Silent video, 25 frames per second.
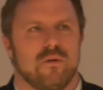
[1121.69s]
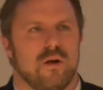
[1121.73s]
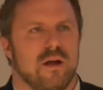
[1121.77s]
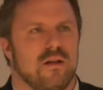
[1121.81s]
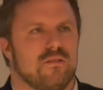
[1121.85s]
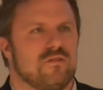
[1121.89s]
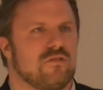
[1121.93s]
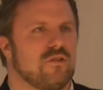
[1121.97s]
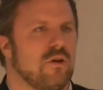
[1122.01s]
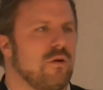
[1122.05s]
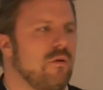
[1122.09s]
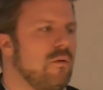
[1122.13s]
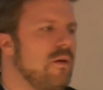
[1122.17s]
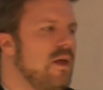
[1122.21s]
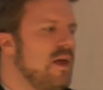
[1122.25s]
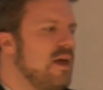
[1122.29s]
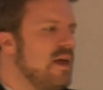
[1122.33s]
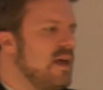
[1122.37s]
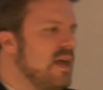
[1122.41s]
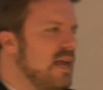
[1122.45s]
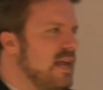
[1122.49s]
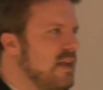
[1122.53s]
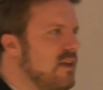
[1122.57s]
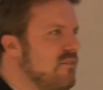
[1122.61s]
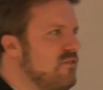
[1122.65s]
So
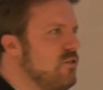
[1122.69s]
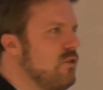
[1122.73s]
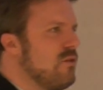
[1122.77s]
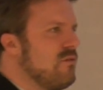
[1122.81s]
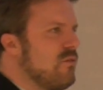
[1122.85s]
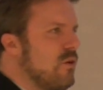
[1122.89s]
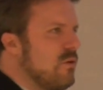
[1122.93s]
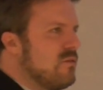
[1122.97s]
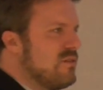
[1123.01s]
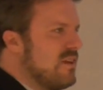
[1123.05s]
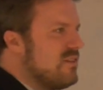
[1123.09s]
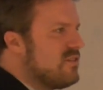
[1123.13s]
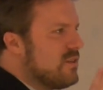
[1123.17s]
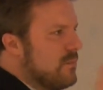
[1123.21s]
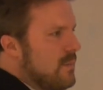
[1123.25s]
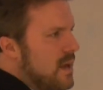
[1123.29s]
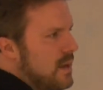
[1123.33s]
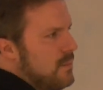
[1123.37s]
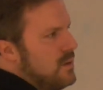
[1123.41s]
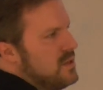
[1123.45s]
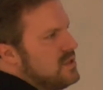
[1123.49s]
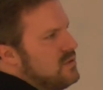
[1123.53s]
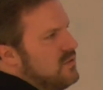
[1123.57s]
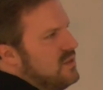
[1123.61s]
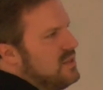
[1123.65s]
if your vote doesn't make
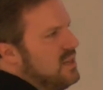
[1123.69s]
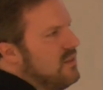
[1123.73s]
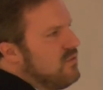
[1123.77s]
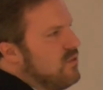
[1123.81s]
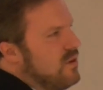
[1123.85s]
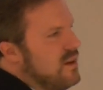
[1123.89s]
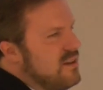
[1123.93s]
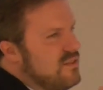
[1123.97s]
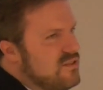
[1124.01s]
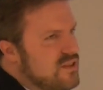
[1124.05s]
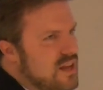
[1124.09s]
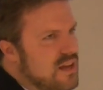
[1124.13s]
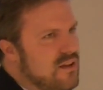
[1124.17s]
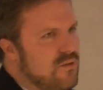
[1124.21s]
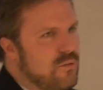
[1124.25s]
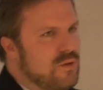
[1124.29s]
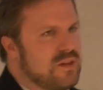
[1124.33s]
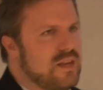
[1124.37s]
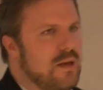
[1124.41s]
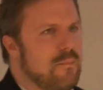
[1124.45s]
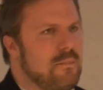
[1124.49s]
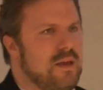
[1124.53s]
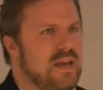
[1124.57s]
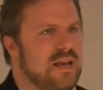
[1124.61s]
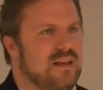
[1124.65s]
much of a difference, think of what
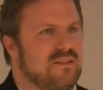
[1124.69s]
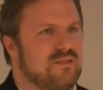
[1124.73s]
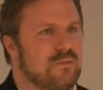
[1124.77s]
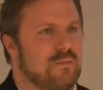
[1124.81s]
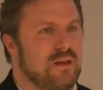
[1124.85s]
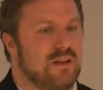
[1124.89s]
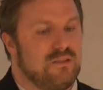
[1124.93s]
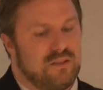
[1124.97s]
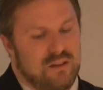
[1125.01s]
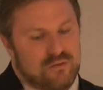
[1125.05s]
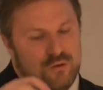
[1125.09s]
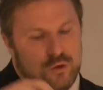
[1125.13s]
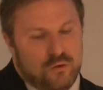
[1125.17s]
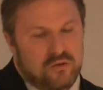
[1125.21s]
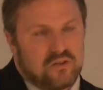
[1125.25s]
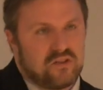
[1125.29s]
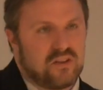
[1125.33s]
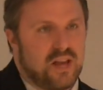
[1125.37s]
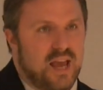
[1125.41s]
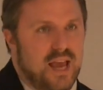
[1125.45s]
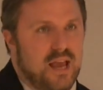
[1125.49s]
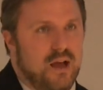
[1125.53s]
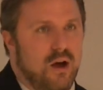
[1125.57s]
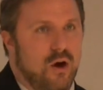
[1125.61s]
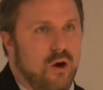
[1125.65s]
that means. It means if you
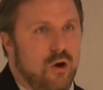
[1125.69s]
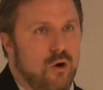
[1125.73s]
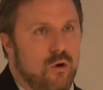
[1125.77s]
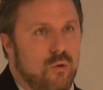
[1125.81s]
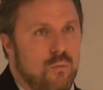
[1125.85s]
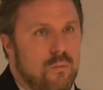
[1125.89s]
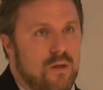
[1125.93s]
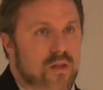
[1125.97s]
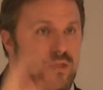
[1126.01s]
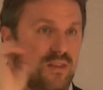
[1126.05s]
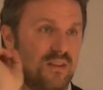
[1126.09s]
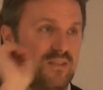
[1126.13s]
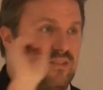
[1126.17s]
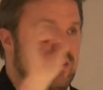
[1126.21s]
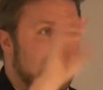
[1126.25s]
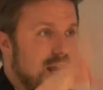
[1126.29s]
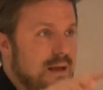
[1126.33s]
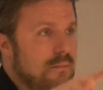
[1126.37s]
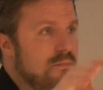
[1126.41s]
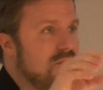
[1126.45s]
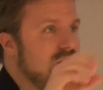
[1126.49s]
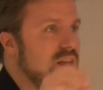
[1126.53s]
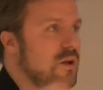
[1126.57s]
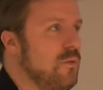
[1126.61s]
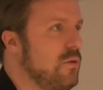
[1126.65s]
stay home, the
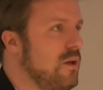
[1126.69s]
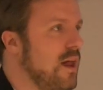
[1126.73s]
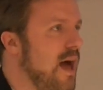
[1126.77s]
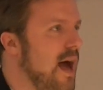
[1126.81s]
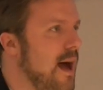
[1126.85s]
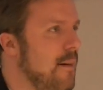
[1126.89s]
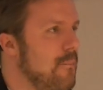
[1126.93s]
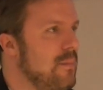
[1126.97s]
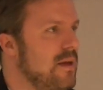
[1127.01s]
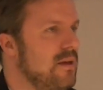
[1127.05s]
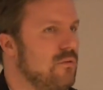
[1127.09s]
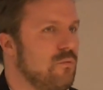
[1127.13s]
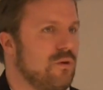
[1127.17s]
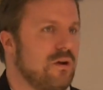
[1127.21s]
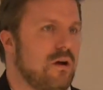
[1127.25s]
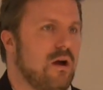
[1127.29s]
same thing will happen.